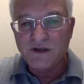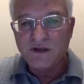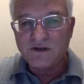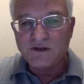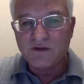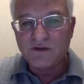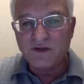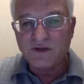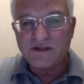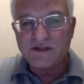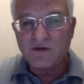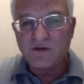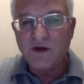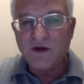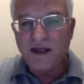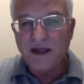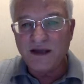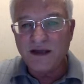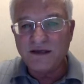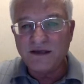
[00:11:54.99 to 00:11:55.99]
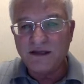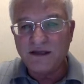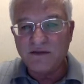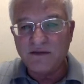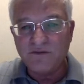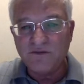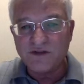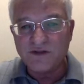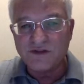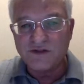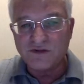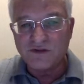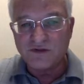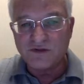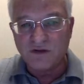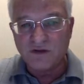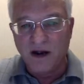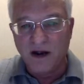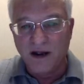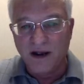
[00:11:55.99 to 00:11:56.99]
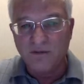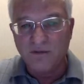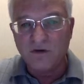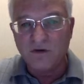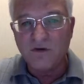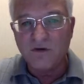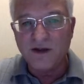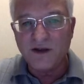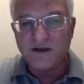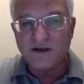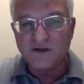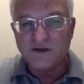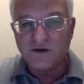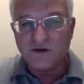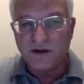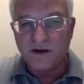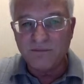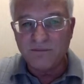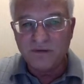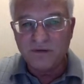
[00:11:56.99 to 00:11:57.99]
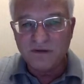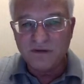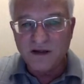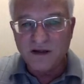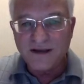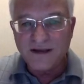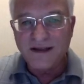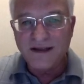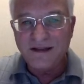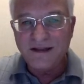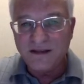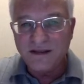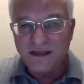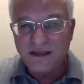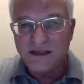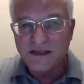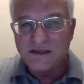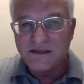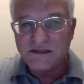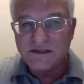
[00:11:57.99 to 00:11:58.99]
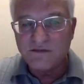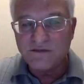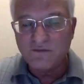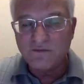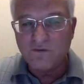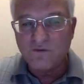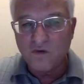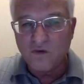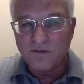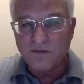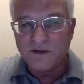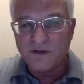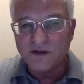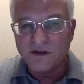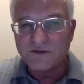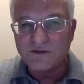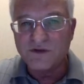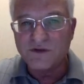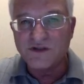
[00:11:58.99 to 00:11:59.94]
So let's go ahead and give this a try. We're going to try plugging these formulas we